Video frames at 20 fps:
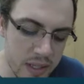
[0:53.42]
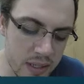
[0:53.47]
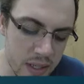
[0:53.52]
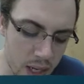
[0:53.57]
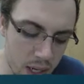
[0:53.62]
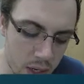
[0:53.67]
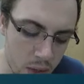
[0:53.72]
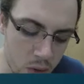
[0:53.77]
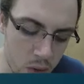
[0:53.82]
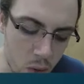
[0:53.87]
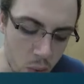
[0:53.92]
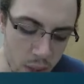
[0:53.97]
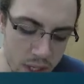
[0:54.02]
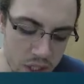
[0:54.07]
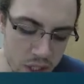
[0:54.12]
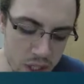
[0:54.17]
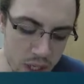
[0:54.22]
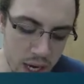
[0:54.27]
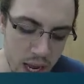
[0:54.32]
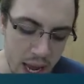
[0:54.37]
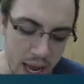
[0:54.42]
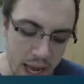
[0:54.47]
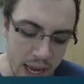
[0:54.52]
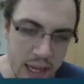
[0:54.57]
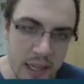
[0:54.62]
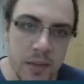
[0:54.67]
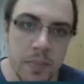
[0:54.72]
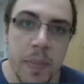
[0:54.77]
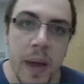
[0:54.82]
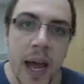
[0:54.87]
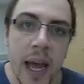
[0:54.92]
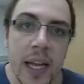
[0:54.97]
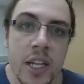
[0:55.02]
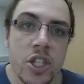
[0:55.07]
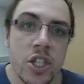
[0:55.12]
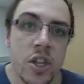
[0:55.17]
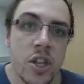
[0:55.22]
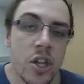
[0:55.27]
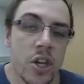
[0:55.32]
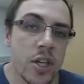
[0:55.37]
start on question 8,
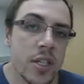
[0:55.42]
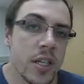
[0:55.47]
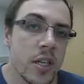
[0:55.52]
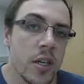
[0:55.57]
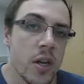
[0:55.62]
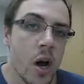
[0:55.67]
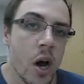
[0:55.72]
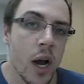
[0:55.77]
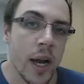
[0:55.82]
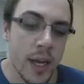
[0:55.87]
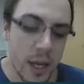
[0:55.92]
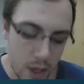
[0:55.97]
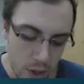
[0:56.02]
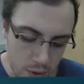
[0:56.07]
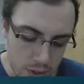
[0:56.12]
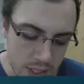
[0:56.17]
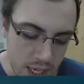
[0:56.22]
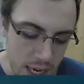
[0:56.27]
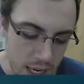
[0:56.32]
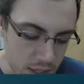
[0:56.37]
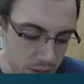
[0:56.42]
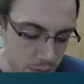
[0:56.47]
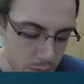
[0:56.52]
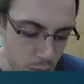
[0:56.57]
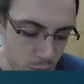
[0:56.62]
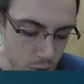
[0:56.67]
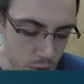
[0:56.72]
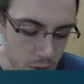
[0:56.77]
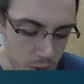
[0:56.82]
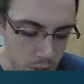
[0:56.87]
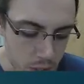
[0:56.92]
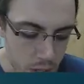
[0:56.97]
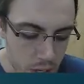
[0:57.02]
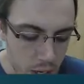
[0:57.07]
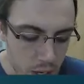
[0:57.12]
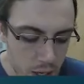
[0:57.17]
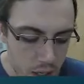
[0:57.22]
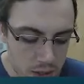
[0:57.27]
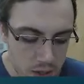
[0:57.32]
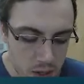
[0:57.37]
page 39 in your textbook.
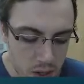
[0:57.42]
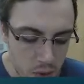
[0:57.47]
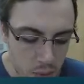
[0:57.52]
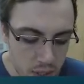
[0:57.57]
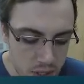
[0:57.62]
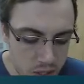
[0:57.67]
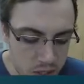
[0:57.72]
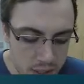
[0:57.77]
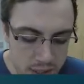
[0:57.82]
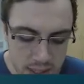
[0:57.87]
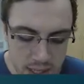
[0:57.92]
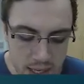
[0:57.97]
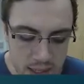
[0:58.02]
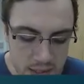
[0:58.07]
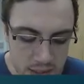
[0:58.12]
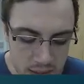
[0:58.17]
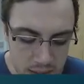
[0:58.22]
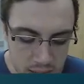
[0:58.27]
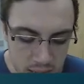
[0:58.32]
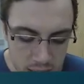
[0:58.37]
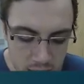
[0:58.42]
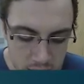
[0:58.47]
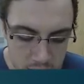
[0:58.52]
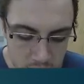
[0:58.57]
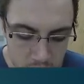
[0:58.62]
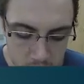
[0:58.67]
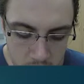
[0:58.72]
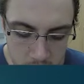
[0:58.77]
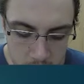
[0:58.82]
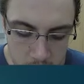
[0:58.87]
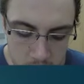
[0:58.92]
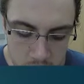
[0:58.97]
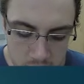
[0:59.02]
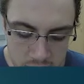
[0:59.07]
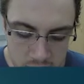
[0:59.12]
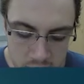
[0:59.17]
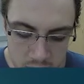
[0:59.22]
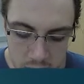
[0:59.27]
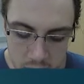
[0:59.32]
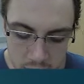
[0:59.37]
So the question says, state the number of
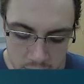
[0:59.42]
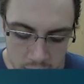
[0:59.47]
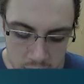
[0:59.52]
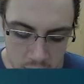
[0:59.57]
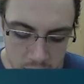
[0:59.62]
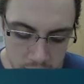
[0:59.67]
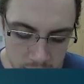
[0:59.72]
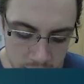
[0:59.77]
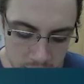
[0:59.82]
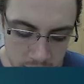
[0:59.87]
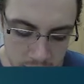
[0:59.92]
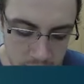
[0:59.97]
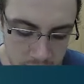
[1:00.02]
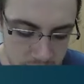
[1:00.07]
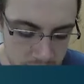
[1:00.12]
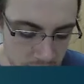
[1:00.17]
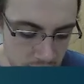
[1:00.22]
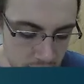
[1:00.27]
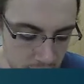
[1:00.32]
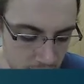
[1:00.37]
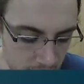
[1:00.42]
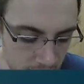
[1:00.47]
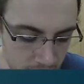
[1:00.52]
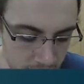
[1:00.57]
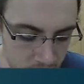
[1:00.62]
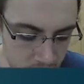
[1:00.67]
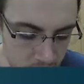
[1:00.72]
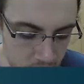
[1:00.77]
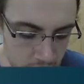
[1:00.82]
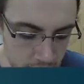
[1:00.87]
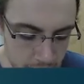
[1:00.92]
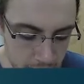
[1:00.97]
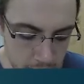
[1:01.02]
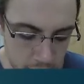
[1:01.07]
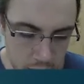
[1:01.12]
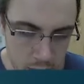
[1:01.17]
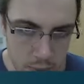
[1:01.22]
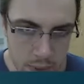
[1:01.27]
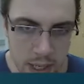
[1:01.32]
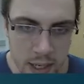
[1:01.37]
significant figures in each of the
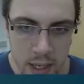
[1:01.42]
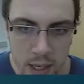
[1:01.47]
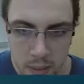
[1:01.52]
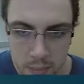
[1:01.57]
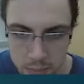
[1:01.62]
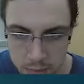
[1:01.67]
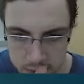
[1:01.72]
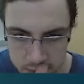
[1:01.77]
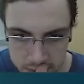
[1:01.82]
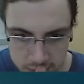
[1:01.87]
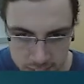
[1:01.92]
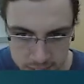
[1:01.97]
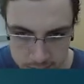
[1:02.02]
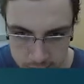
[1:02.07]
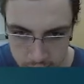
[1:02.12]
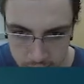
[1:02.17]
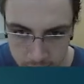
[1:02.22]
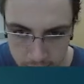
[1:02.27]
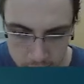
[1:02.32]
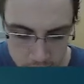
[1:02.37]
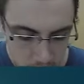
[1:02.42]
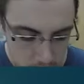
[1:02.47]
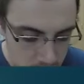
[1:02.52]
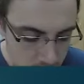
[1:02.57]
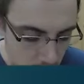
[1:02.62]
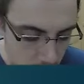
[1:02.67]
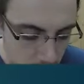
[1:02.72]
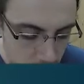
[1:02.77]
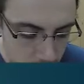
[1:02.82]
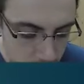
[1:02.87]
following numbers. So the